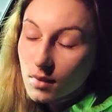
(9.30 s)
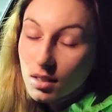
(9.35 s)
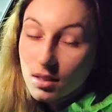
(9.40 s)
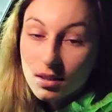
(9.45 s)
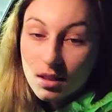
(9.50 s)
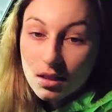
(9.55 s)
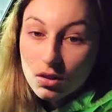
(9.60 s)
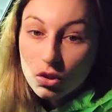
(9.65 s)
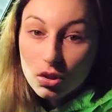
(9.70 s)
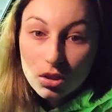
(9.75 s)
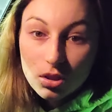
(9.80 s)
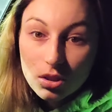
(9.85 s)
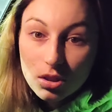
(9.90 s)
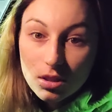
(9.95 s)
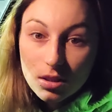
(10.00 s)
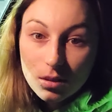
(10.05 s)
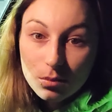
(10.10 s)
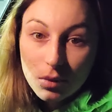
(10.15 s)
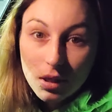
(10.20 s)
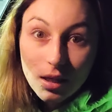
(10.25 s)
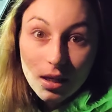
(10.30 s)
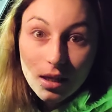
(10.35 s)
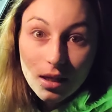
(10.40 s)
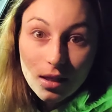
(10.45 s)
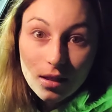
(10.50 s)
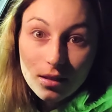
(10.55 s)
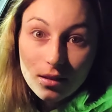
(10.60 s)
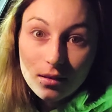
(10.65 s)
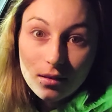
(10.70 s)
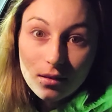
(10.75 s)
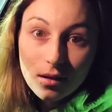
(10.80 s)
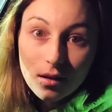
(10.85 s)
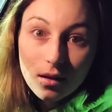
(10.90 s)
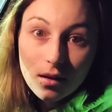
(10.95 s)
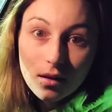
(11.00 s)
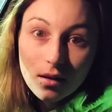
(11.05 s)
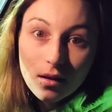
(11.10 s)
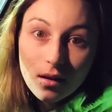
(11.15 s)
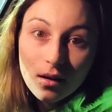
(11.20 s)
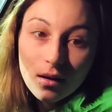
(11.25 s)
essentially just me.
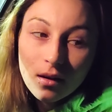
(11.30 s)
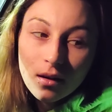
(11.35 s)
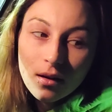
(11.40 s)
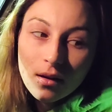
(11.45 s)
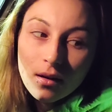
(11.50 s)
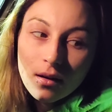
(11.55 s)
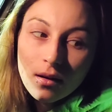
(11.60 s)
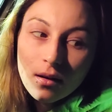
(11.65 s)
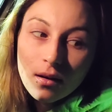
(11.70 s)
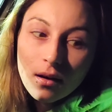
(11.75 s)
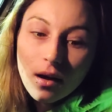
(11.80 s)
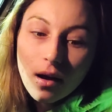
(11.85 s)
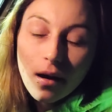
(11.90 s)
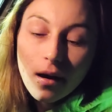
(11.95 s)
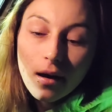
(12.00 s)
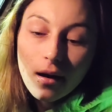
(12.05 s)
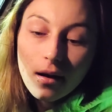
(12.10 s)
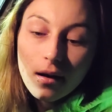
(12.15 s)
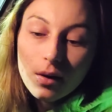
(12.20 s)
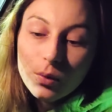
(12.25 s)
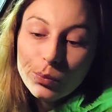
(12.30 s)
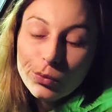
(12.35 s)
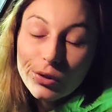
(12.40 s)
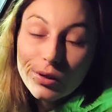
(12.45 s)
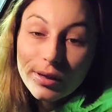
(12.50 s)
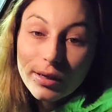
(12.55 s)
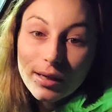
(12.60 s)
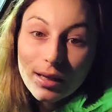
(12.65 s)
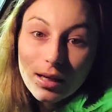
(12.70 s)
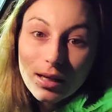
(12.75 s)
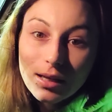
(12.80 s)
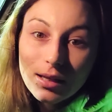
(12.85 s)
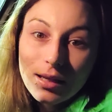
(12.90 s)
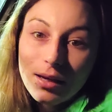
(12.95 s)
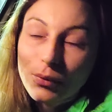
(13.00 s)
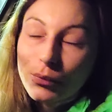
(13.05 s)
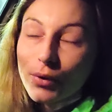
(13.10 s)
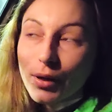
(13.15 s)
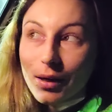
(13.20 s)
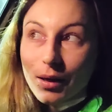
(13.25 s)
Um, we're going to
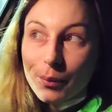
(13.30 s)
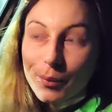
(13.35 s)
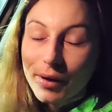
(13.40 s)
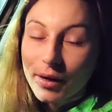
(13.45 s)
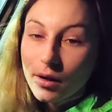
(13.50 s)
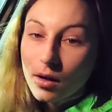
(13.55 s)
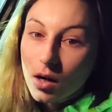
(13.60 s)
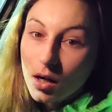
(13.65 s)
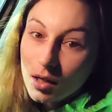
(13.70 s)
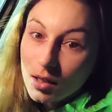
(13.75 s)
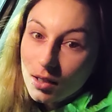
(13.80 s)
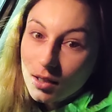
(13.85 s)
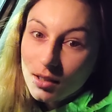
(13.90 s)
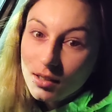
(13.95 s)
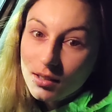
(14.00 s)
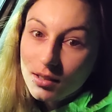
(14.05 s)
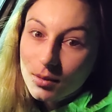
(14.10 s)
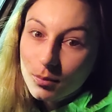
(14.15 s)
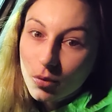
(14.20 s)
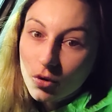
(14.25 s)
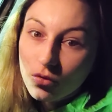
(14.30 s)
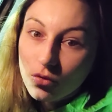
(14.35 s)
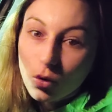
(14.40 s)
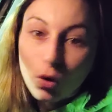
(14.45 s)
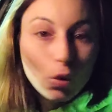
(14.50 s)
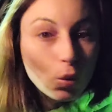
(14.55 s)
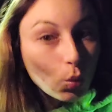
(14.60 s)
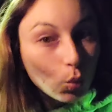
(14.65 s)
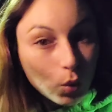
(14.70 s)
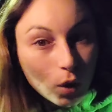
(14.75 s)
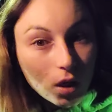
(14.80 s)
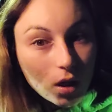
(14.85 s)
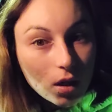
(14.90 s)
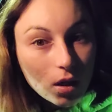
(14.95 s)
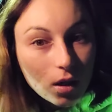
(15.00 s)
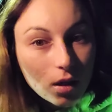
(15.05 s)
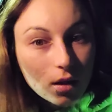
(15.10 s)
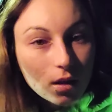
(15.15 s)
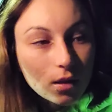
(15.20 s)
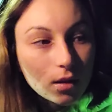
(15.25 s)
get ready in my car before
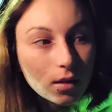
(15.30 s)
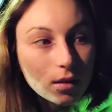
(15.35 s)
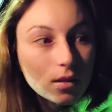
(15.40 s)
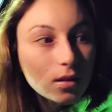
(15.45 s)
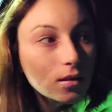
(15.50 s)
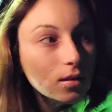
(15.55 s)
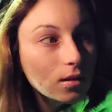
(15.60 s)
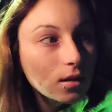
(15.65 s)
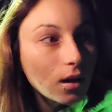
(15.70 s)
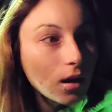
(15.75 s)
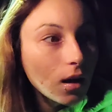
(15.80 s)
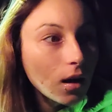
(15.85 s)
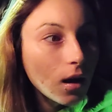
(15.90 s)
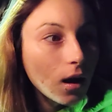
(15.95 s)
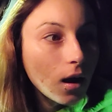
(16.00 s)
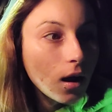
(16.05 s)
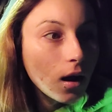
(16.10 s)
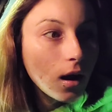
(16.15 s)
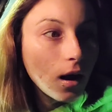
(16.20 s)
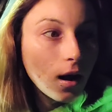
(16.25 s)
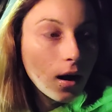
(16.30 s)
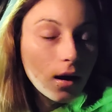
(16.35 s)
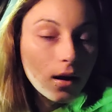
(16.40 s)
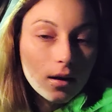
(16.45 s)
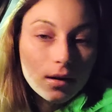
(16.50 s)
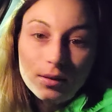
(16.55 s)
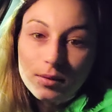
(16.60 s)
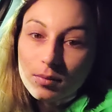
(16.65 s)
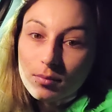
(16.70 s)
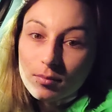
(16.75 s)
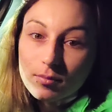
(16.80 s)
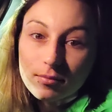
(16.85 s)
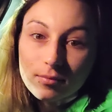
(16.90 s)
work. Um,